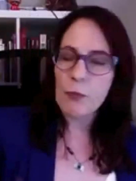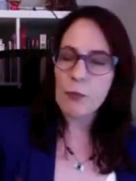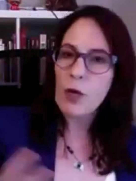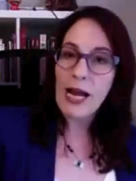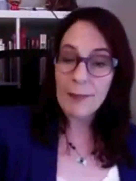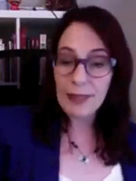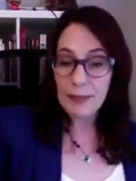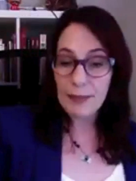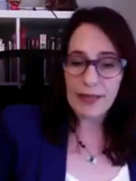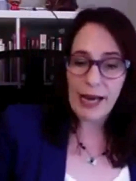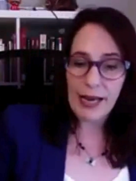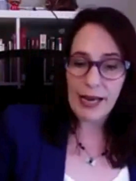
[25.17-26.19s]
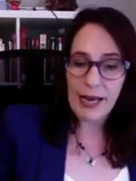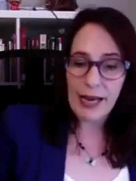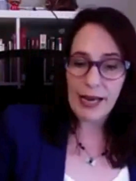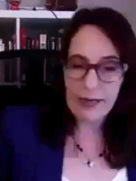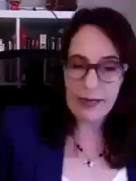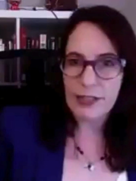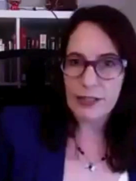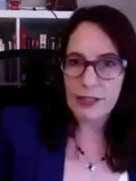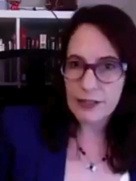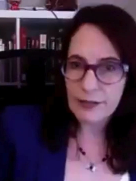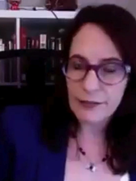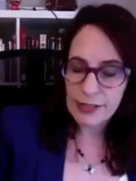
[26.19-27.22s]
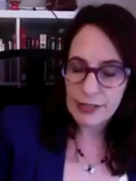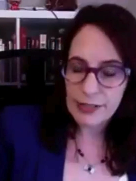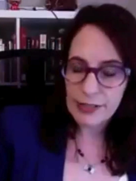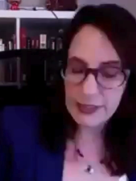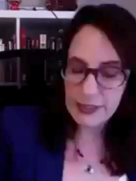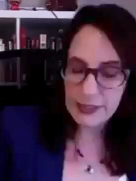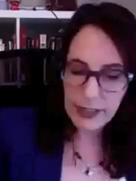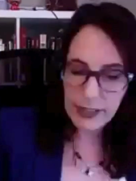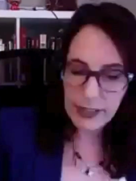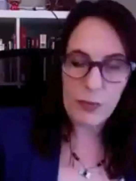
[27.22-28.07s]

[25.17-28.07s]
what I mean by that, and of course there are different definitions,